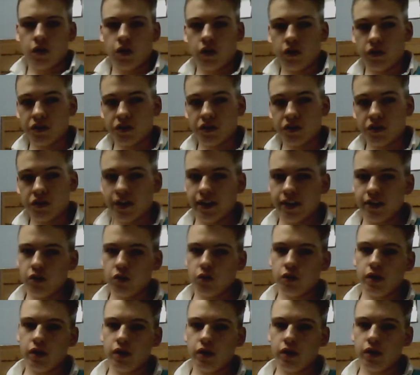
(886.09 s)
On a side
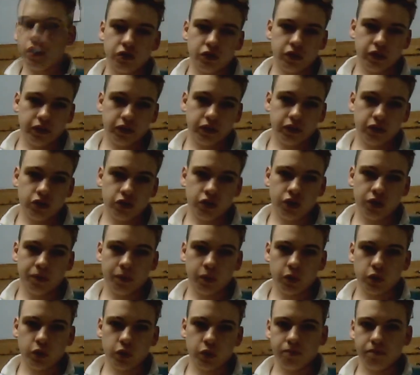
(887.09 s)
note, I would just like to talk
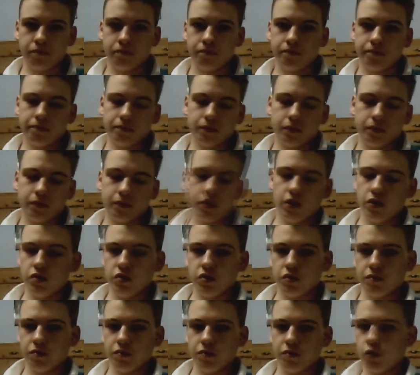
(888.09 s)
about some
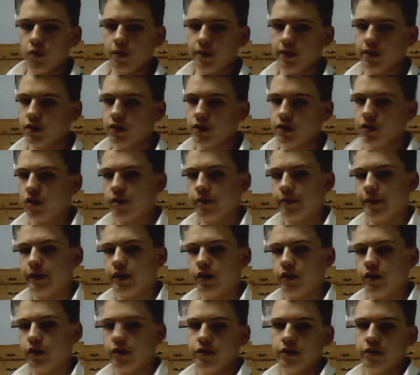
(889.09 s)
cards or Pokemon I think are going
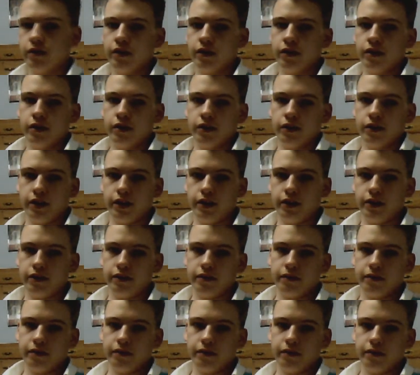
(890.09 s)
to be good
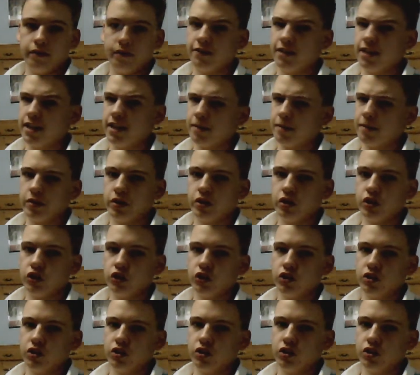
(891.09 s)
in more of a tech
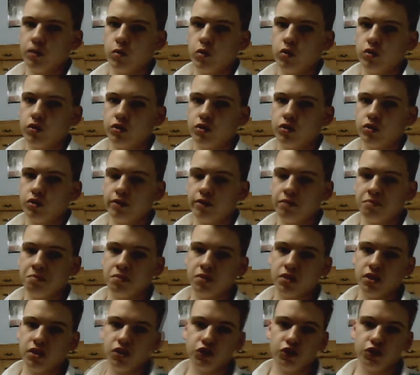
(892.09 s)
position or more of a
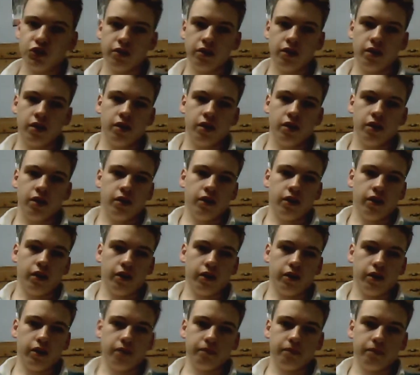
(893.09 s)
different position.
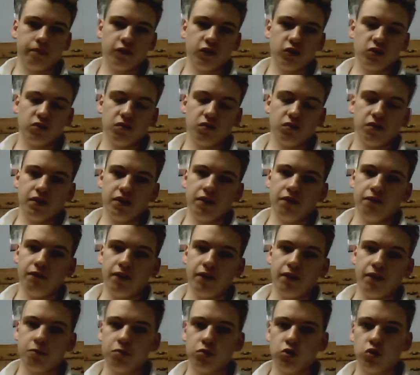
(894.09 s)
First of all, I think
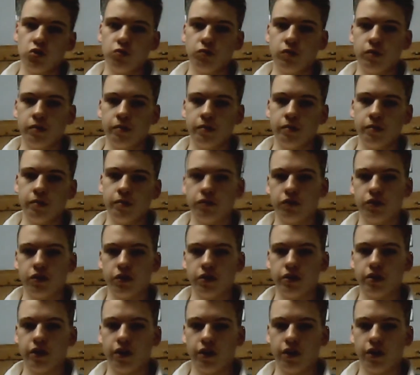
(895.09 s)
Vileplume would be a
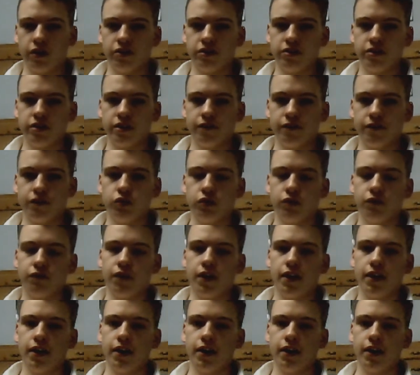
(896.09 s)
good card if you could
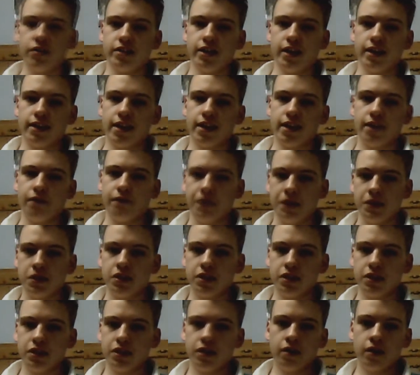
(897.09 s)
find a good deck that fits
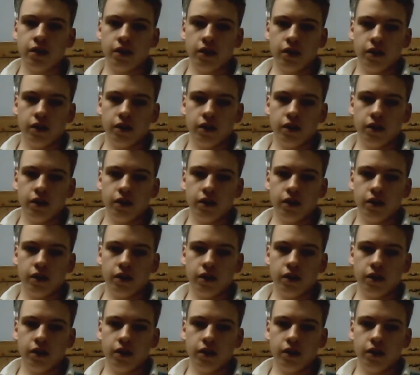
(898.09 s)
in.